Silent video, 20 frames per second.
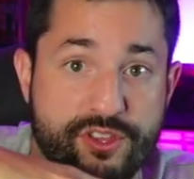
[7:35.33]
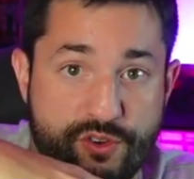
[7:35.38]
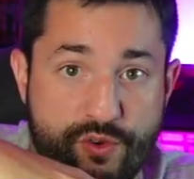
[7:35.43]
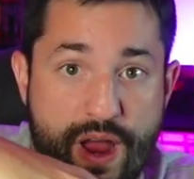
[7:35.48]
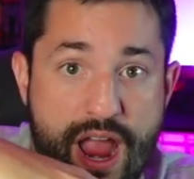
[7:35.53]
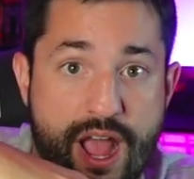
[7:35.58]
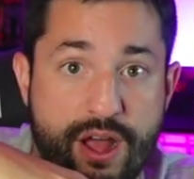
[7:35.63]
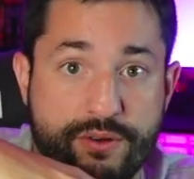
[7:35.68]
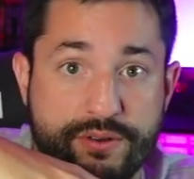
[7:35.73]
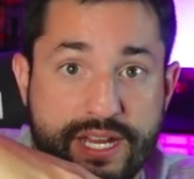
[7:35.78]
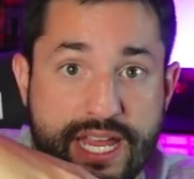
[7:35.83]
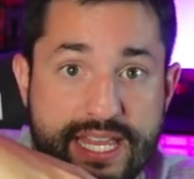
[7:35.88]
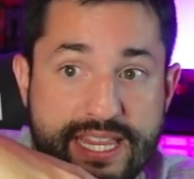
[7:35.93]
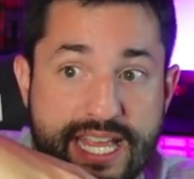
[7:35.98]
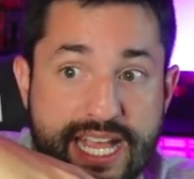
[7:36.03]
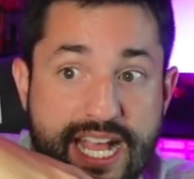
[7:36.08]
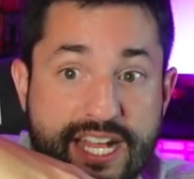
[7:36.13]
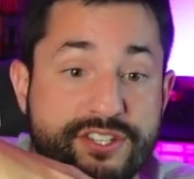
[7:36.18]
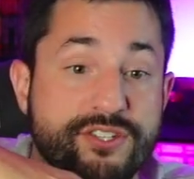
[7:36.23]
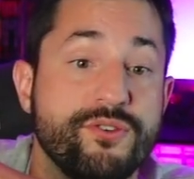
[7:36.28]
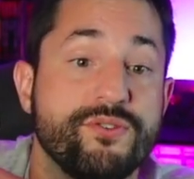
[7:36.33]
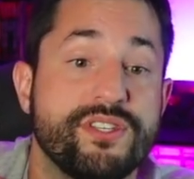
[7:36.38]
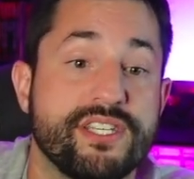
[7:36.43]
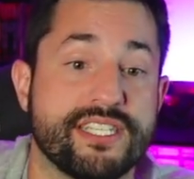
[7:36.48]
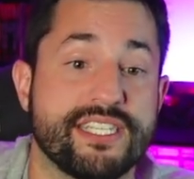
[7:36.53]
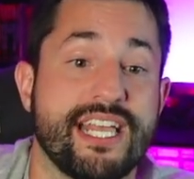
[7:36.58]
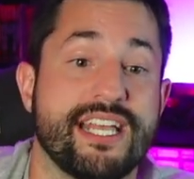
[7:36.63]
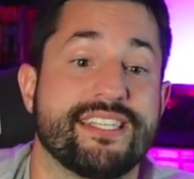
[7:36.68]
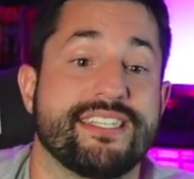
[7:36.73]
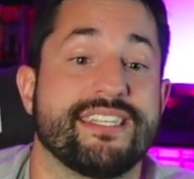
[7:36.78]
the ground. And they got 2
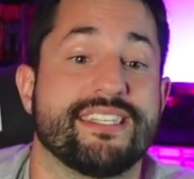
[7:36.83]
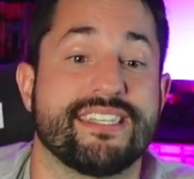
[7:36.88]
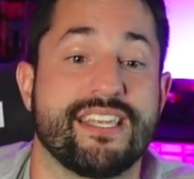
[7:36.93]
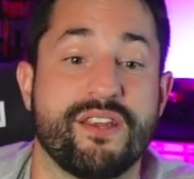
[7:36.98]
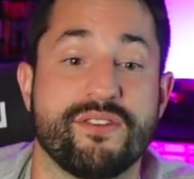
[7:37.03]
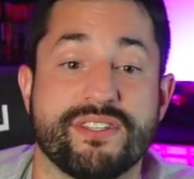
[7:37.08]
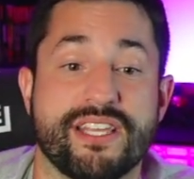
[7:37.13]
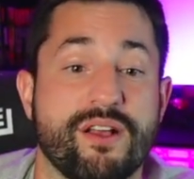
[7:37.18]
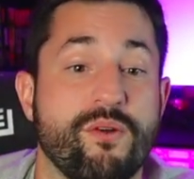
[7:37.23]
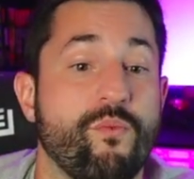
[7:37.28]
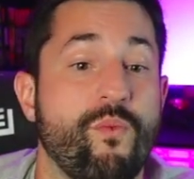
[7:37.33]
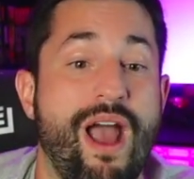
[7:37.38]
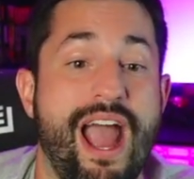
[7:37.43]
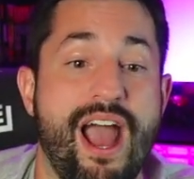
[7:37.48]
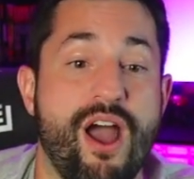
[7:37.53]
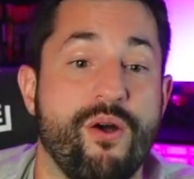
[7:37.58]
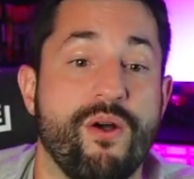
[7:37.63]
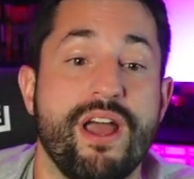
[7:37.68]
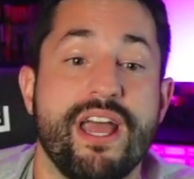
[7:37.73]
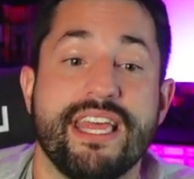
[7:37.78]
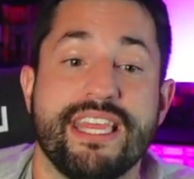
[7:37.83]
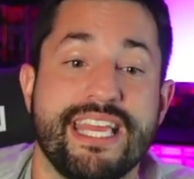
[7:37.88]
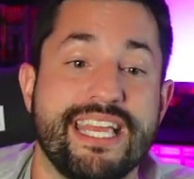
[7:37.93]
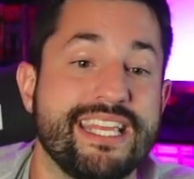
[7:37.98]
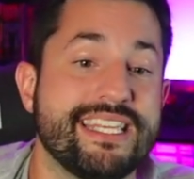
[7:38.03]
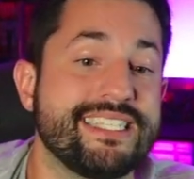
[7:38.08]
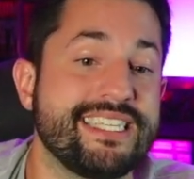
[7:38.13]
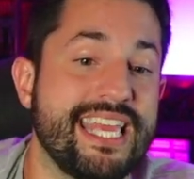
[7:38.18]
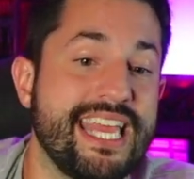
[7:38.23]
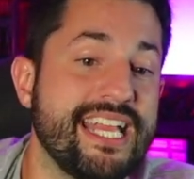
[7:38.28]
successes. And I was like, wow,
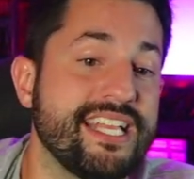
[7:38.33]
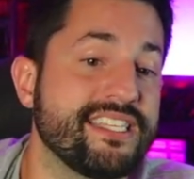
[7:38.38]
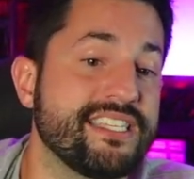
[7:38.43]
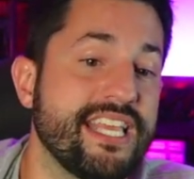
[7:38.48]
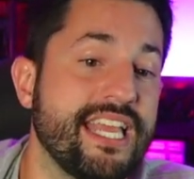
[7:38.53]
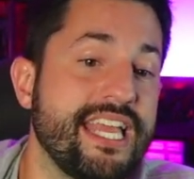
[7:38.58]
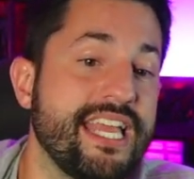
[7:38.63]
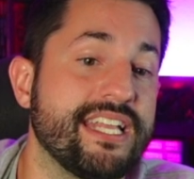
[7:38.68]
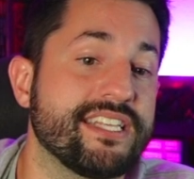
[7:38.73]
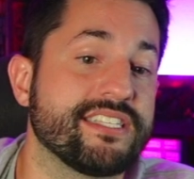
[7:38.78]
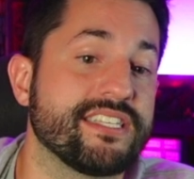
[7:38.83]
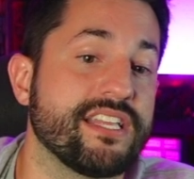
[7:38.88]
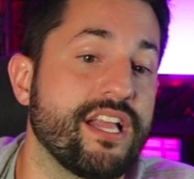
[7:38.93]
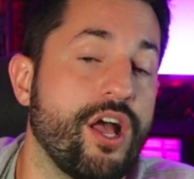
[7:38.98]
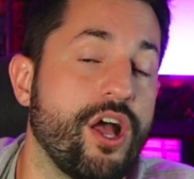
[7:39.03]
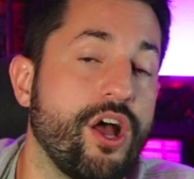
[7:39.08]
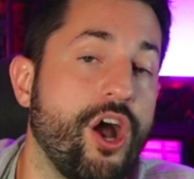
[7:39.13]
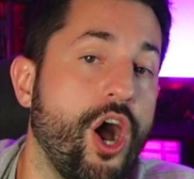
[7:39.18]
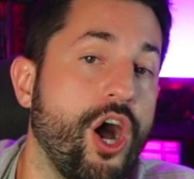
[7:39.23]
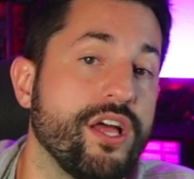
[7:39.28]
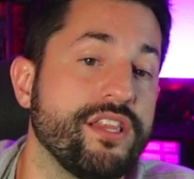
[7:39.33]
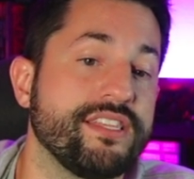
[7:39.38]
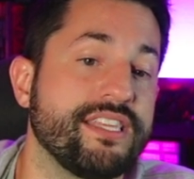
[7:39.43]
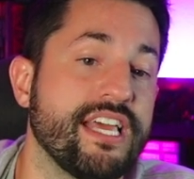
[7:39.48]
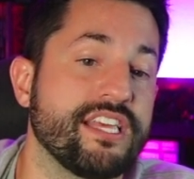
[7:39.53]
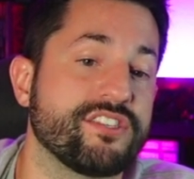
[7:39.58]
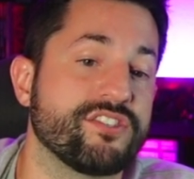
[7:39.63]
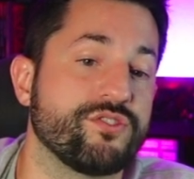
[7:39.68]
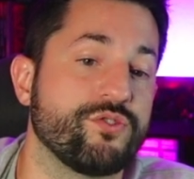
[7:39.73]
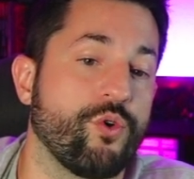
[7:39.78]
it's on
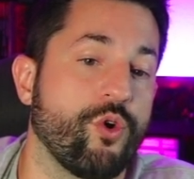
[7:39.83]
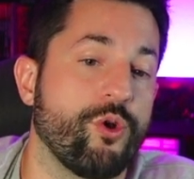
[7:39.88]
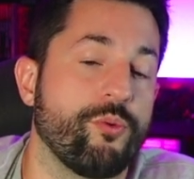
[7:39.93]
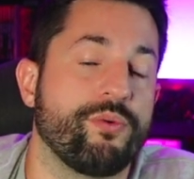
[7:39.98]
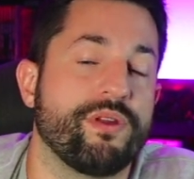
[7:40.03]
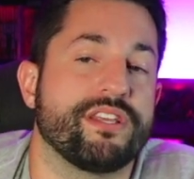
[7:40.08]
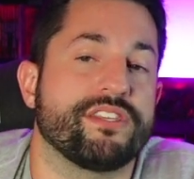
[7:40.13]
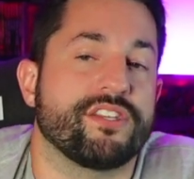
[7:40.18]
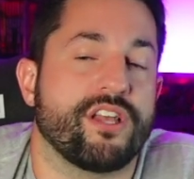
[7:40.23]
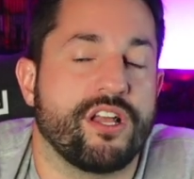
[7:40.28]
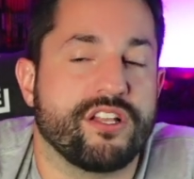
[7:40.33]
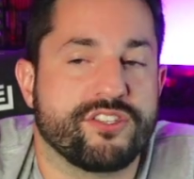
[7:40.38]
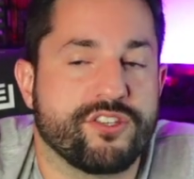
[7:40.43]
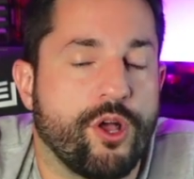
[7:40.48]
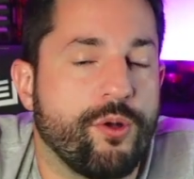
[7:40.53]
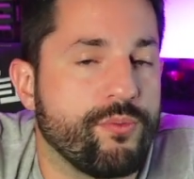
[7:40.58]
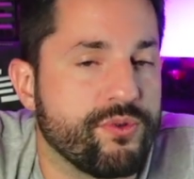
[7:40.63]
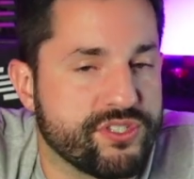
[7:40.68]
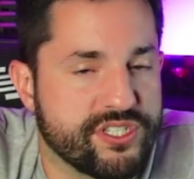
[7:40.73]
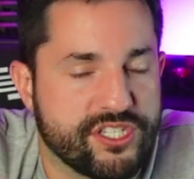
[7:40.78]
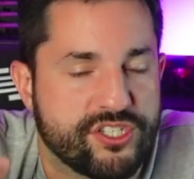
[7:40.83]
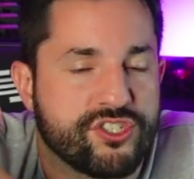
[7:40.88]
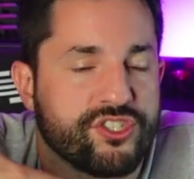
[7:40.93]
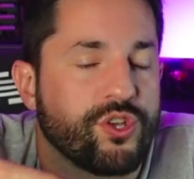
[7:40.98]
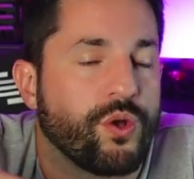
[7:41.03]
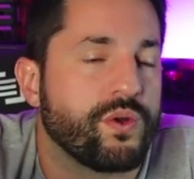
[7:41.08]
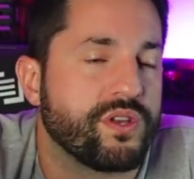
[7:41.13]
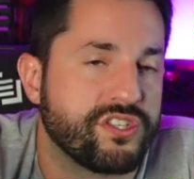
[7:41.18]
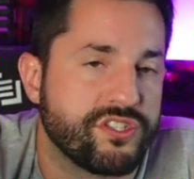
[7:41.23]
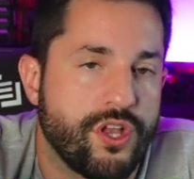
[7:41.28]
death's door, but it's almost
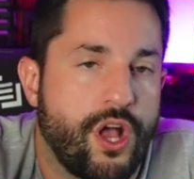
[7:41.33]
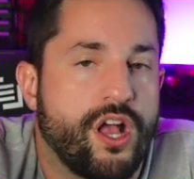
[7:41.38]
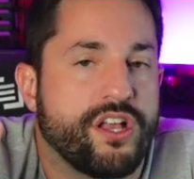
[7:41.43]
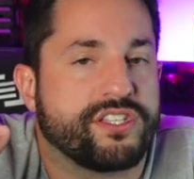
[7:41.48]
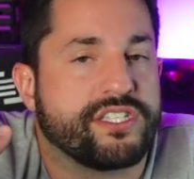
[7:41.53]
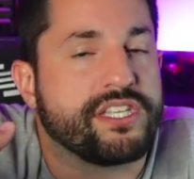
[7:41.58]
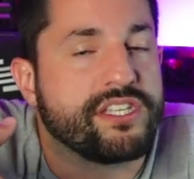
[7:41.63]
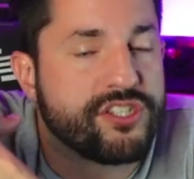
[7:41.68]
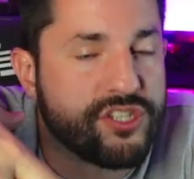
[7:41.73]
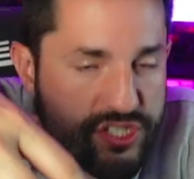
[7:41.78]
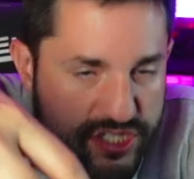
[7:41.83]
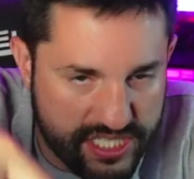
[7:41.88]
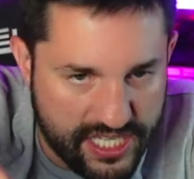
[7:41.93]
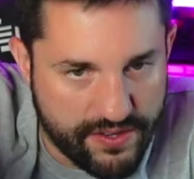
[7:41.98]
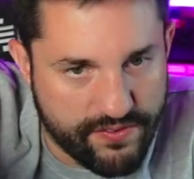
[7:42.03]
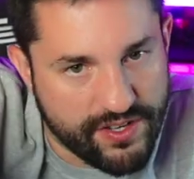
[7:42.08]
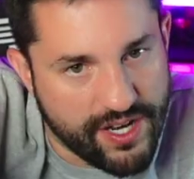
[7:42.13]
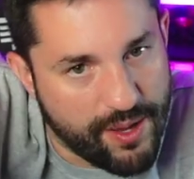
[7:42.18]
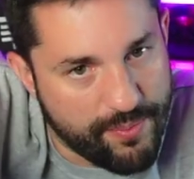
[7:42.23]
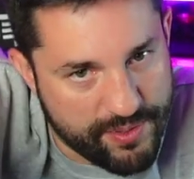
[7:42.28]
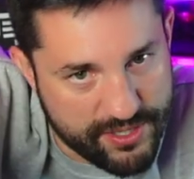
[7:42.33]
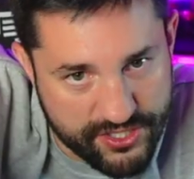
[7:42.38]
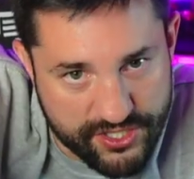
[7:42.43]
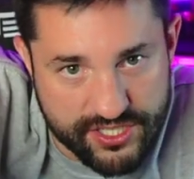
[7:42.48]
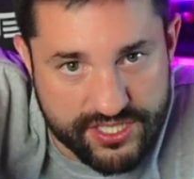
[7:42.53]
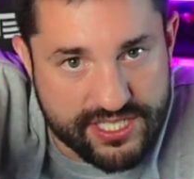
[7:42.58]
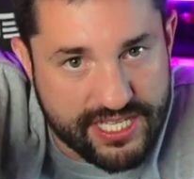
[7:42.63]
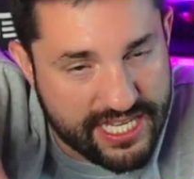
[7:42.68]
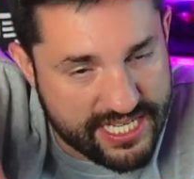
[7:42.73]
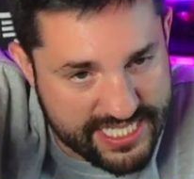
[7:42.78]
so exhausted, it's just given up and it's
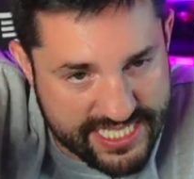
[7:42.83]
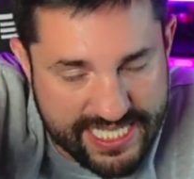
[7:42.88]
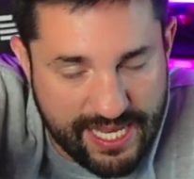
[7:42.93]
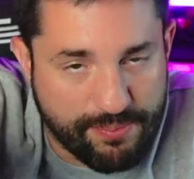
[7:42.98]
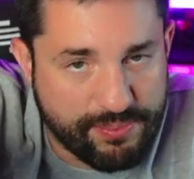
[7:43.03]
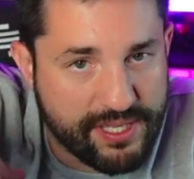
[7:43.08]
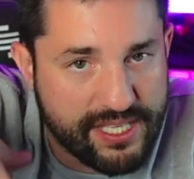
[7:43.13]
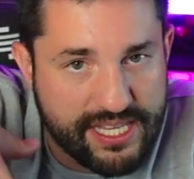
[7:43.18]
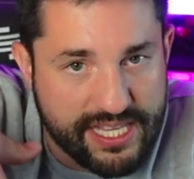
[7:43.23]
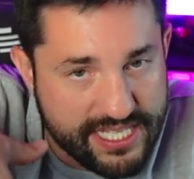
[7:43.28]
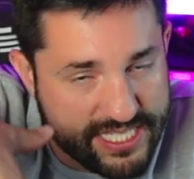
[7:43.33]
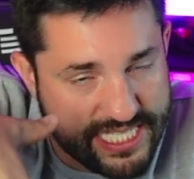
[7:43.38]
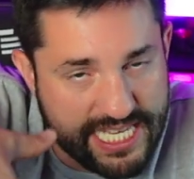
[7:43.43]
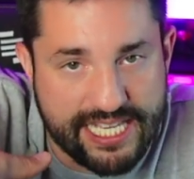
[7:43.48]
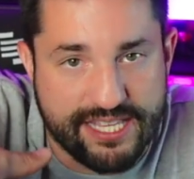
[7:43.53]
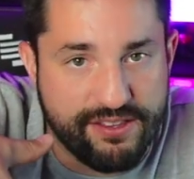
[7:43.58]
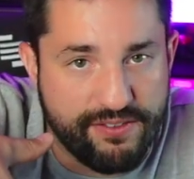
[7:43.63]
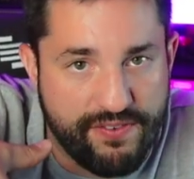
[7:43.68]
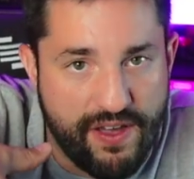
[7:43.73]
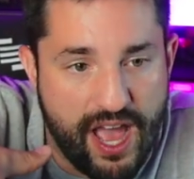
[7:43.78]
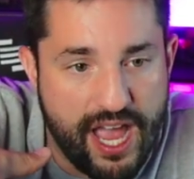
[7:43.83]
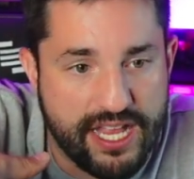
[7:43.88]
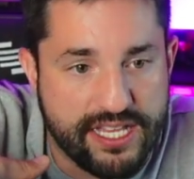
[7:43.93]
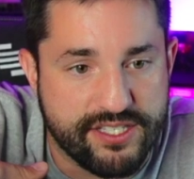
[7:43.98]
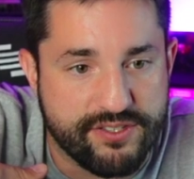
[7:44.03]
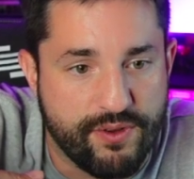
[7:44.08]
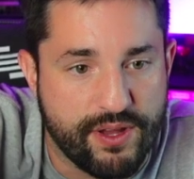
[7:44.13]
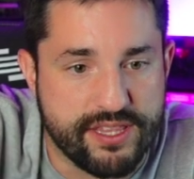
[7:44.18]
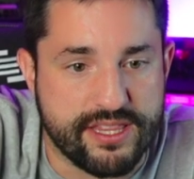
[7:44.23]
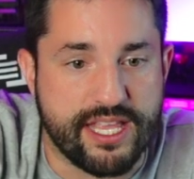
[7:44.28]
just accepted it's in the
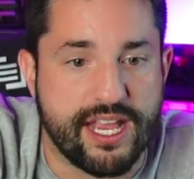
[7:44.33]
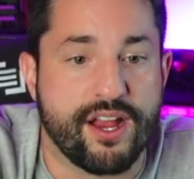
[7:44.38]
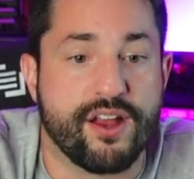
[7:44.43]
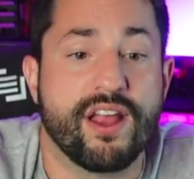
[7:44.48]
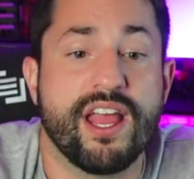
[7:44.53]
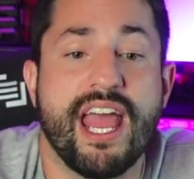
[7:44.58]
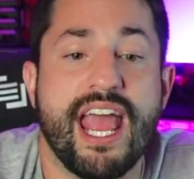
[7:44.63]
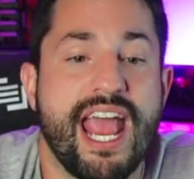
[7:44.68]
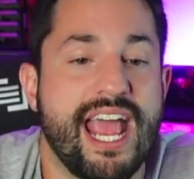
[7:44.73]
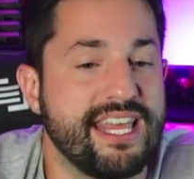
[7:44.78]
vines right there.